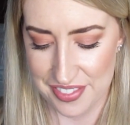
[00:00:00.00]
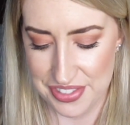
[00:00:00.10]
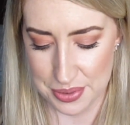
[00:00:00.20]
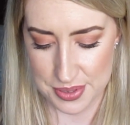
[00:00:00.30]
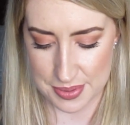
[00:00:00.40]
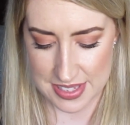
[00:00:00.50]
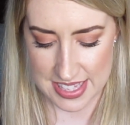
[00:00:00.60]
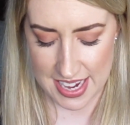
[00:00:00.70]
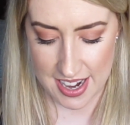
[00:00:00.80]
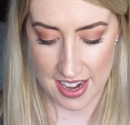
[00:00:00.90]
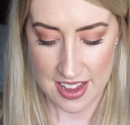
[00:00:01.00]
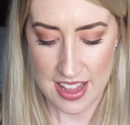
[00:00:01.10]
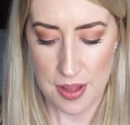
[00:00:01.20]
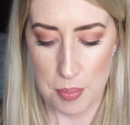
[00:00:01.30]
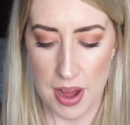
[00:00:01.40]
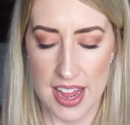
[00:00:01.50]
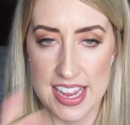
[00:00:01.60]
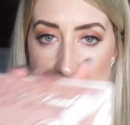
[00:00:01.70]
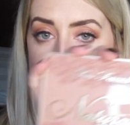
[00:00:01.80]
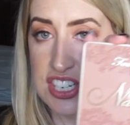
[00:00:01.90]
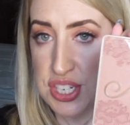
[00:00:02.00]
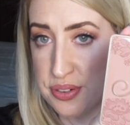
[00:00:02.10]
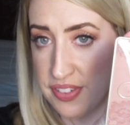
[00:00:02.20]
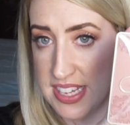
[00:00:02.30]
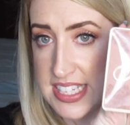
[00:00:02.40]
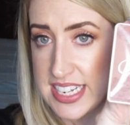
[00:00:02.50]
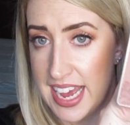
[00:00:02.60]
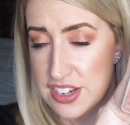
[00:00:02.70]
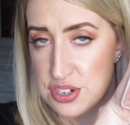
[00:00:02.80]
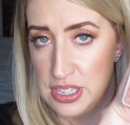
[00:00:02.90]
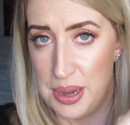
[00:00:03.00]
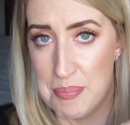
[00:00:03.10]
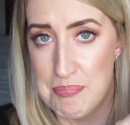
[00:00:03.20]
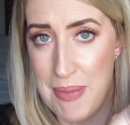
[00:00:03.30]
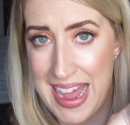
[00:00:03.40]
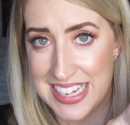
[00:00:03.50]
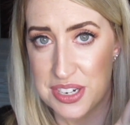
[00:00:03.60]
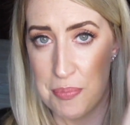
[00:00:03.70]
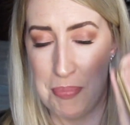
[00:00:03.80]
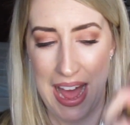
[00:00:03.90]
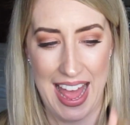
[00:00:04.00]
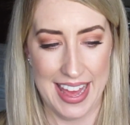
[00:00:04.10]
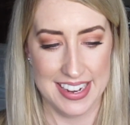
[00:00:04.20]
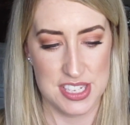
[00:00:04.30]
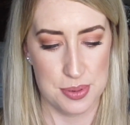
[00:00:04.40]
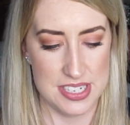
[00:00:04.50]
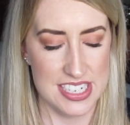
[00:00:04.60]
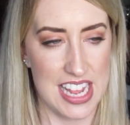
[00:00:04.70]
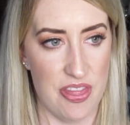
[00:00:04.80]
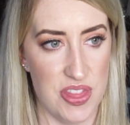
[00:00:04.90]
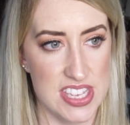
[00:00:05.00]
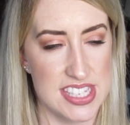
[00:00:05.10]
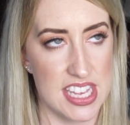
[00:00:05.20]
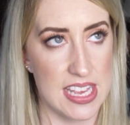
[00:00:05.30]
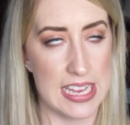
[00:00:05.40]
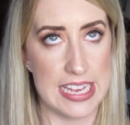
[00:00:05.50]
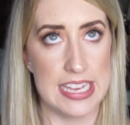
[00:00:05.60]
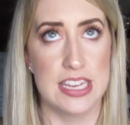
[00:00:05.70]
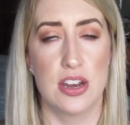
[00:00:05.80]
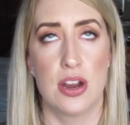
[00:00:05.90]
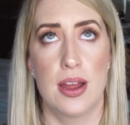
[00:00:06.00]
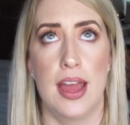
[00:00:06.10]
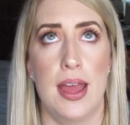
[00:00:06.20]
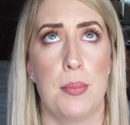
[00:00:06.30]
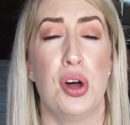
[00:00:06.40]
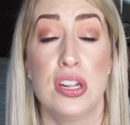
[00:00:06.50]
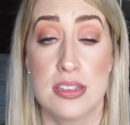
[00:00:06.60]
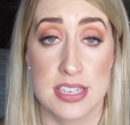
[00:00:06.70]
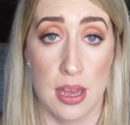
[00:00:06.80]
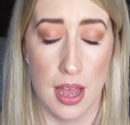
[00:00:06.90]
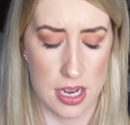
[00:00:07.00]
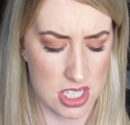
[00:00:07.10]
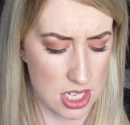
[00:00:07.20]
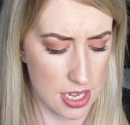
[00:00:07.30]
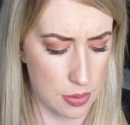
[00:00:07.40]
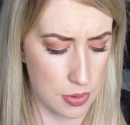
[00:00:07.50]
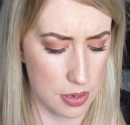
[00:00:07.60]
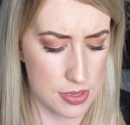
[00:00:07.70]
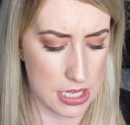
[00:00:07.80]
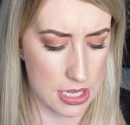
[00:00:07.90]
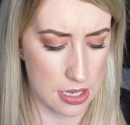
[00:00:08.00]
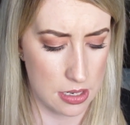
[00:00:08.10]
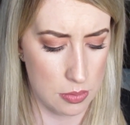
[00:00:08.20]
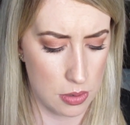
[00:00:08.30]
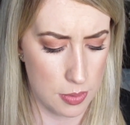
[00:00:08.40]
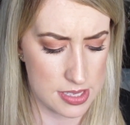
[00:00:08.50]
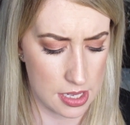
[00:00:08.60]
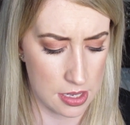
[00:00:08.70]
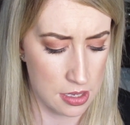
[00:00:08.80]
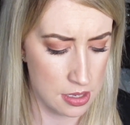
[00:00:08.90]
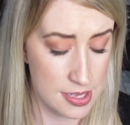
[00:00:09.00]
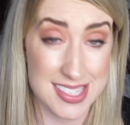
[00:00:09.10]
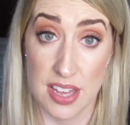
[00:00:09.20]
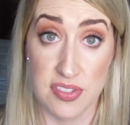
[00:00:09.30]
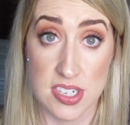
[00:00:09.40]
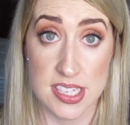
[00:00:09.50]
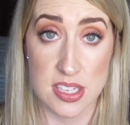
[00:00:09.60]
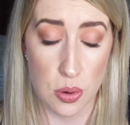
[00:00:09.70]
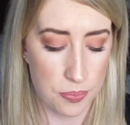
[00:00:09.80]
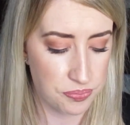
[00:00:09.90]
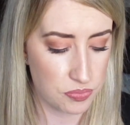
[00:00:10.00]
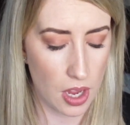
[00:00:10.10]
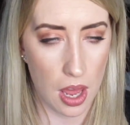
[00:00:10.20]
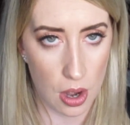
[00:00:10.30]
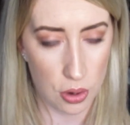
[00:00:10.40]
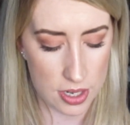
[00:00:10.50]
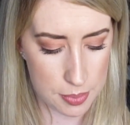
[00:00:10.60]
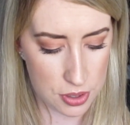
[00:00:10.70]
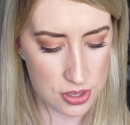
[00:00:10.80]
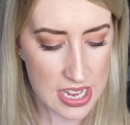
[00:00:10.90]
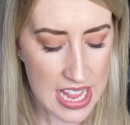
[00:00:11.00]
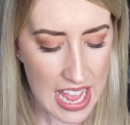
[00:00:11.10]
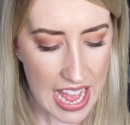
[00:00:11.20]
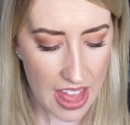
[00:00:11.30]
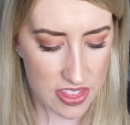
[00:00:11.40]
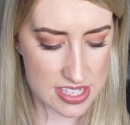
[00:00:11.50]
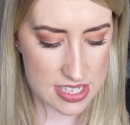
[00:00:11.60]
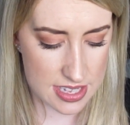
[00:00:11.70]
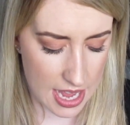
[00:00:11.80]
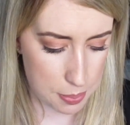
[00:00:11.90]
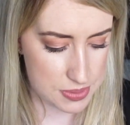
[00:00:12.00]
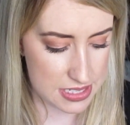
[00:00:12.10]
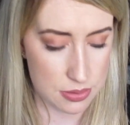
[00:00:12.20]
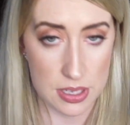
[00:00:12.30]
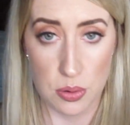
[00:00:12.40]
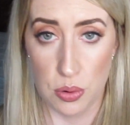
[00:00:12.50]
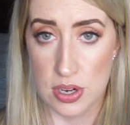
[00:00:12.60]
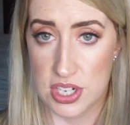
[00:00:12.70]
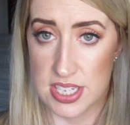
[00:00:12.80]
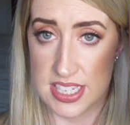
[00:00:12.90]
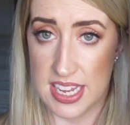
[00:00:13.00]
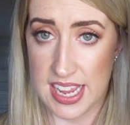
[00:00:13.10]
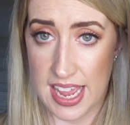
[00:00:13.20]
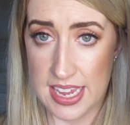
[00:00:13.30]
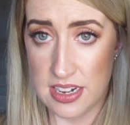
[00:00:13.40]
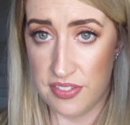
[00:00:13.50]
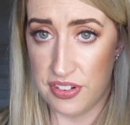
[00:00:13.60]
of those ones there, my Too Faced Natural Matte Palette. So I did get this in um, Ulta actually when I was in, where was I? San Francisco on our honeymoon and this is absolutely gorgeous. Again, a